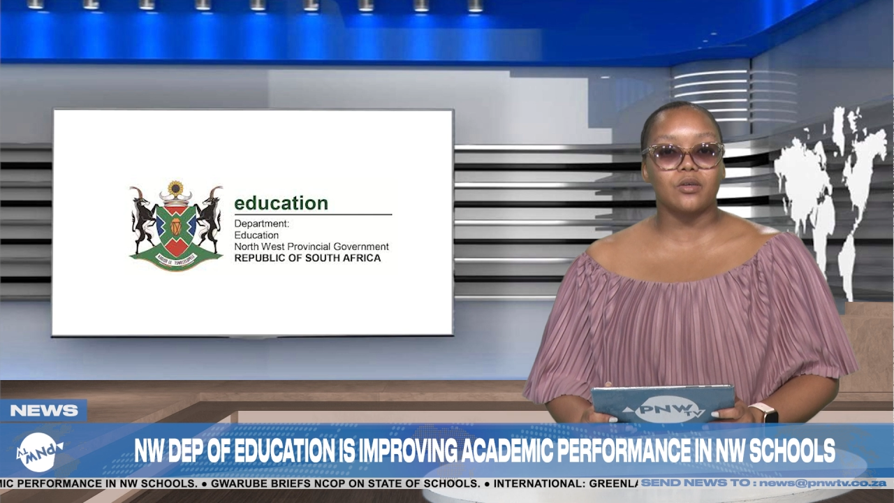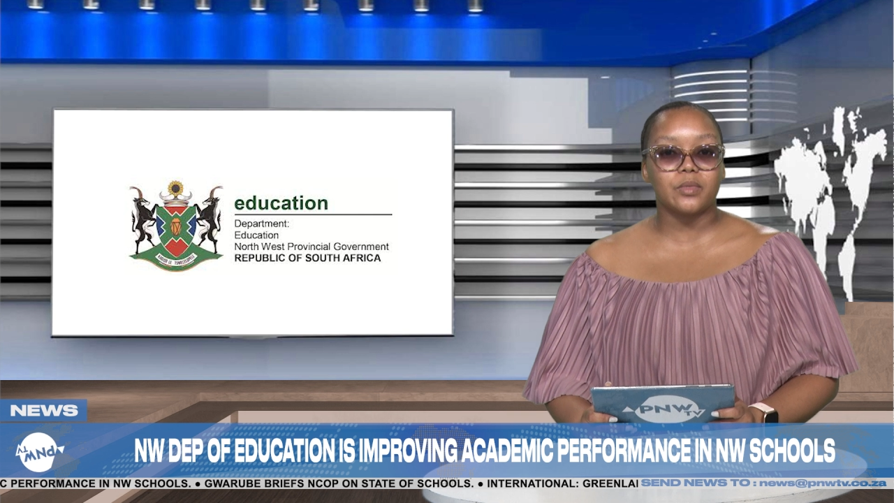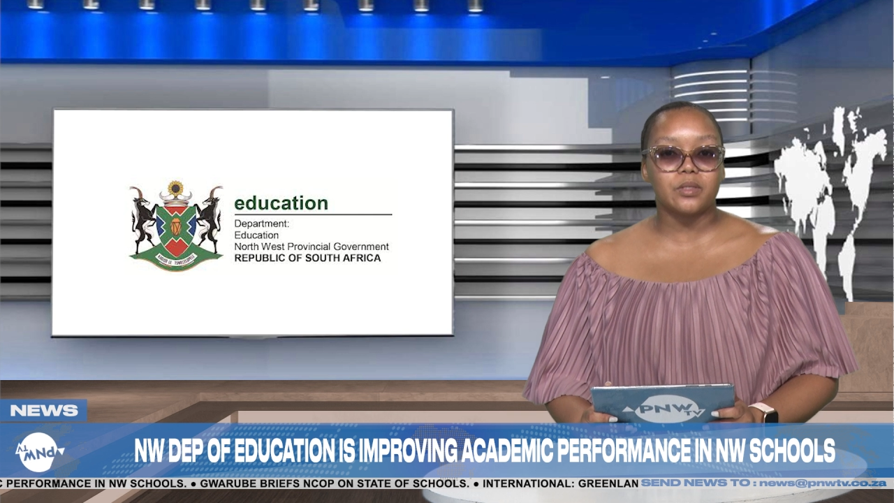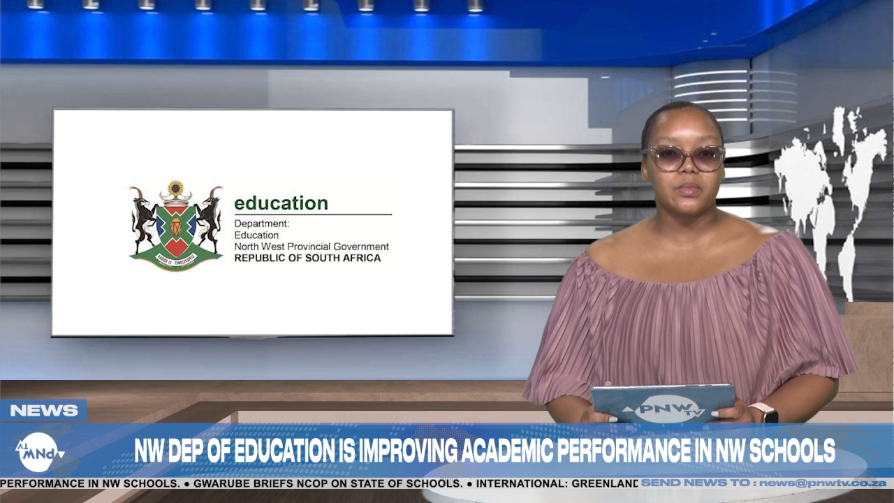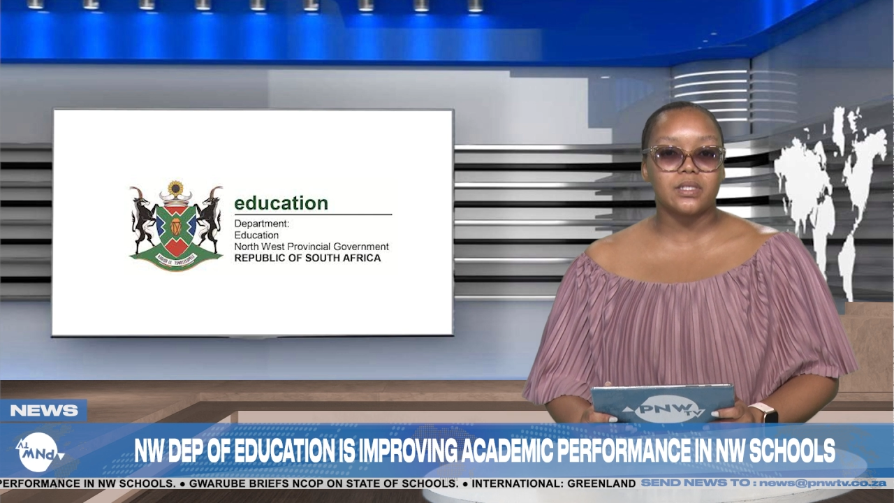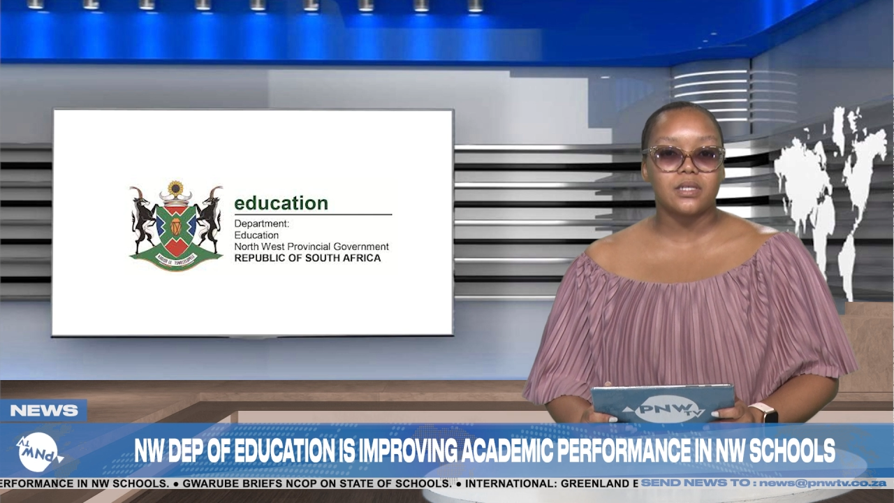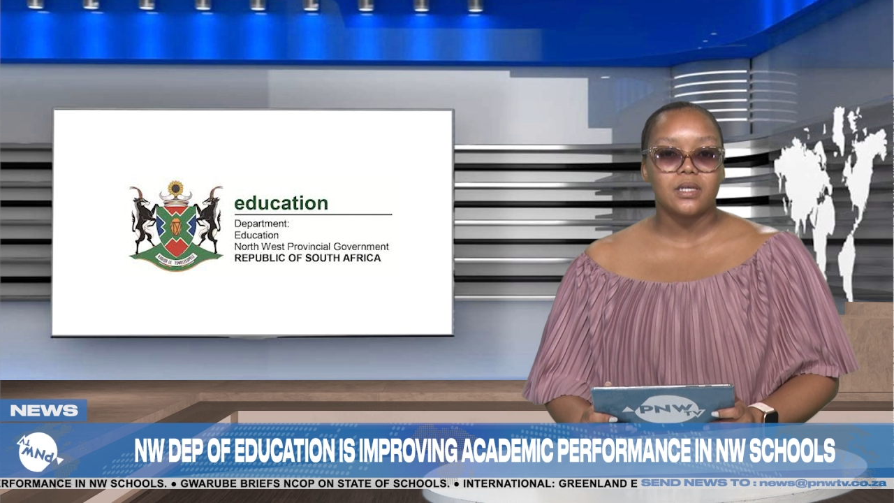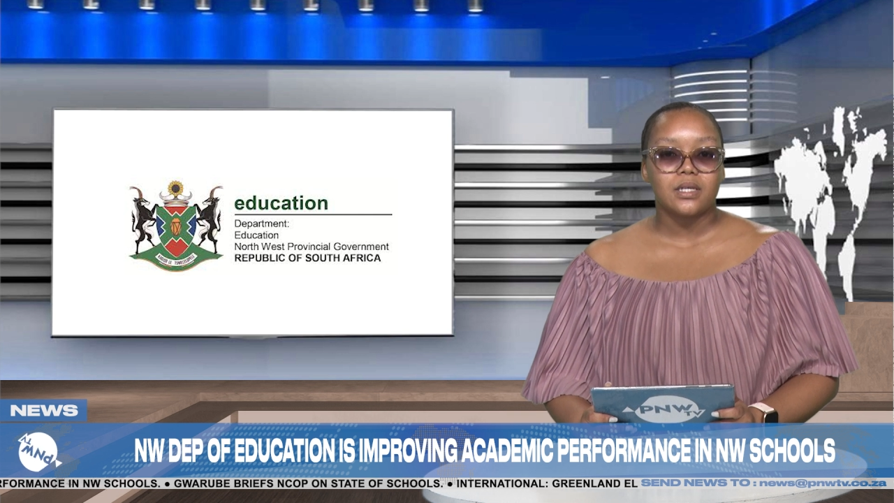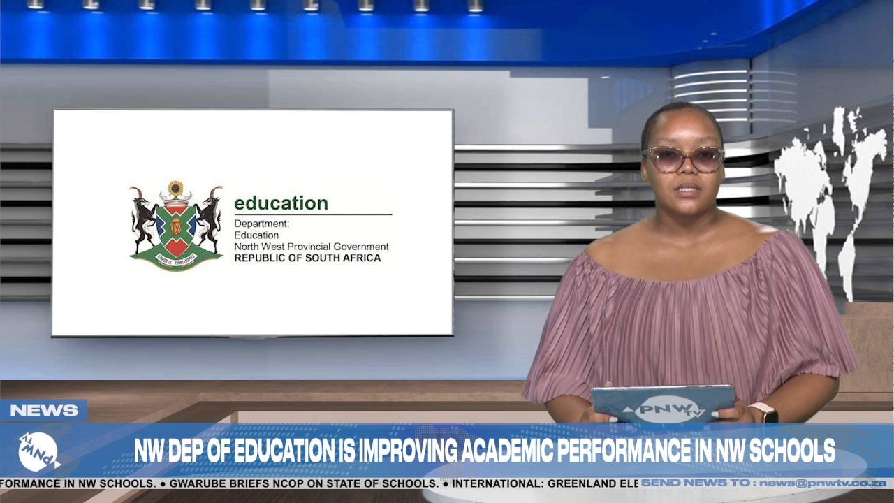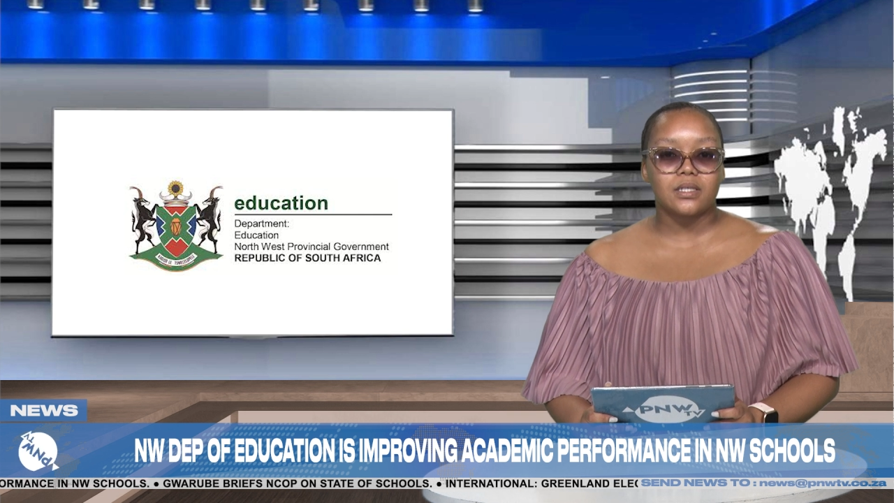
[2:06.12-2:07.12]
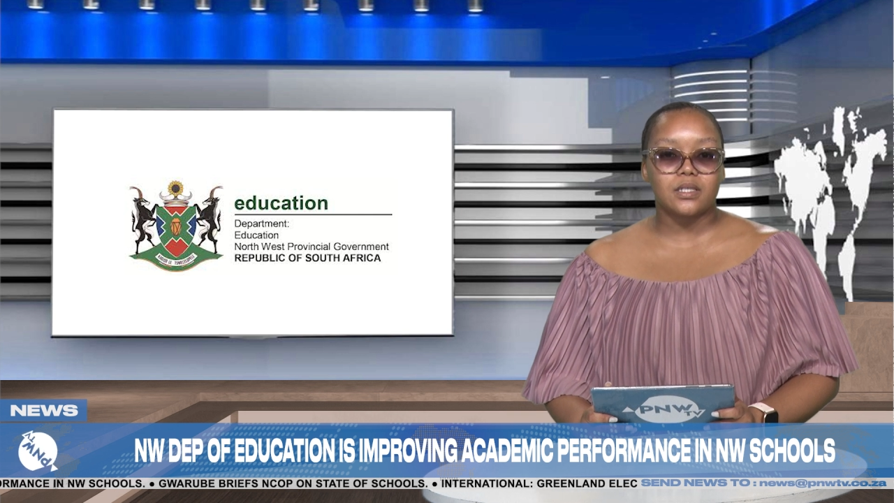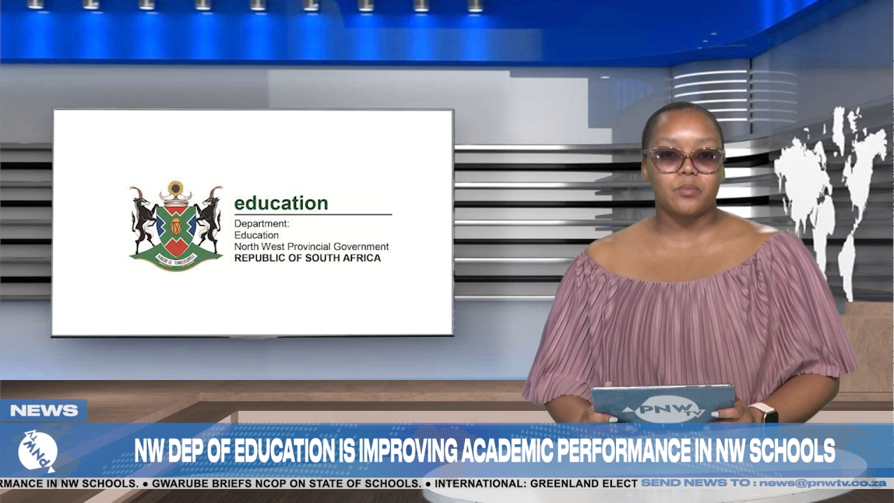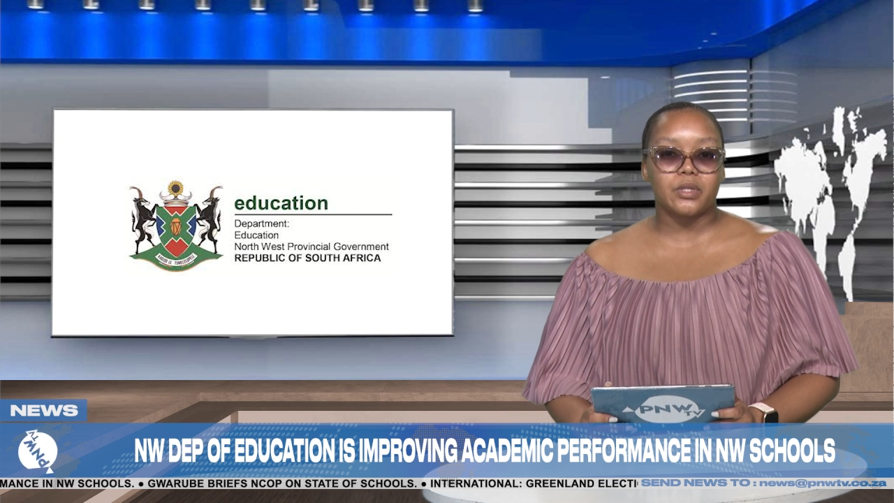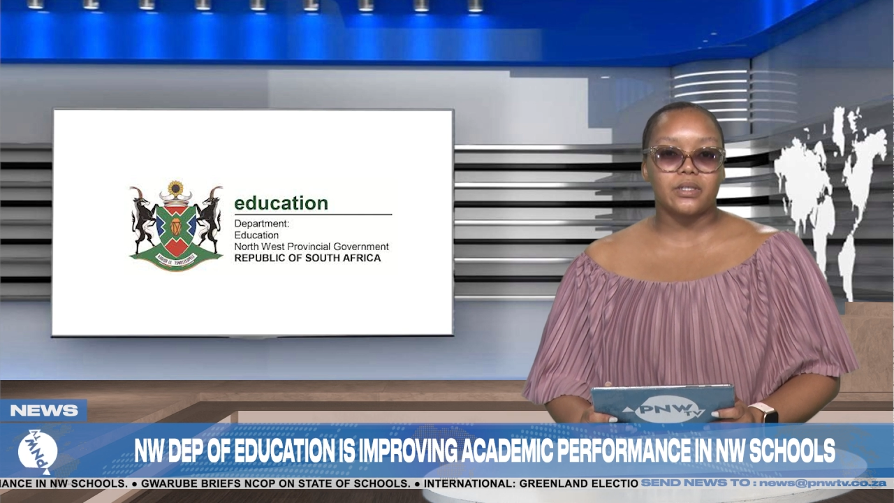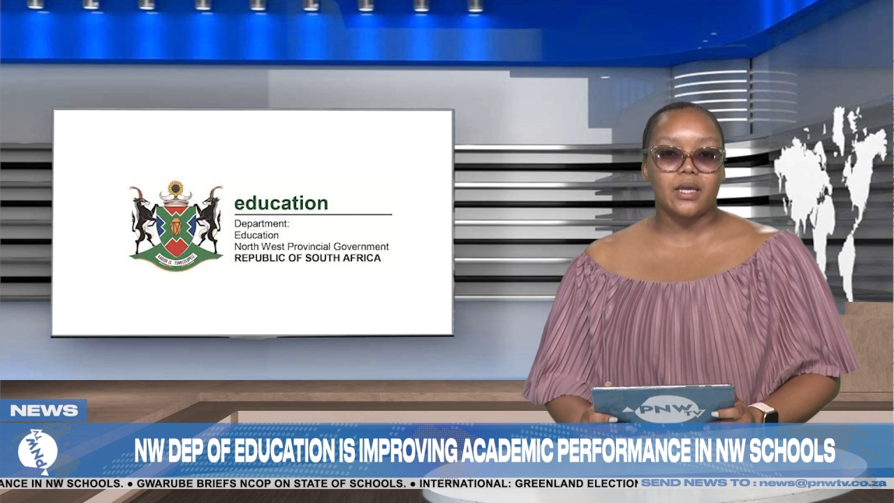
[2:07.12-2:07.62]
commitment,
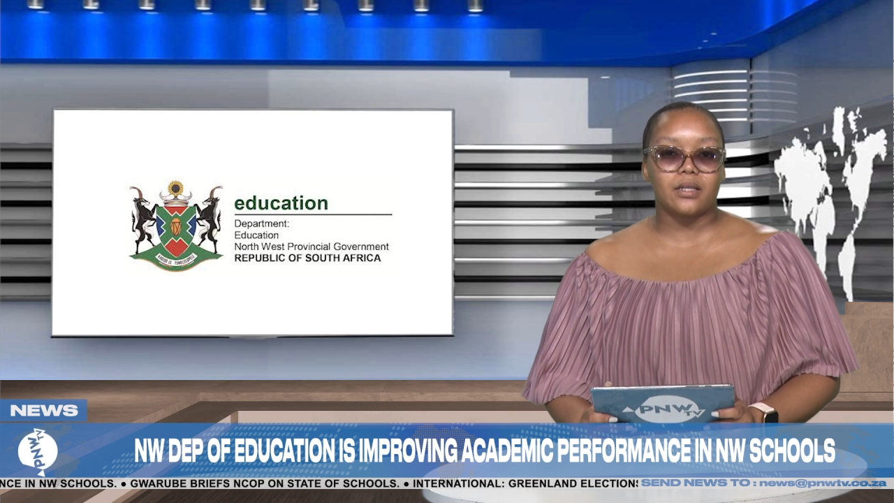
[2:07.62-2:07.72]
discipline,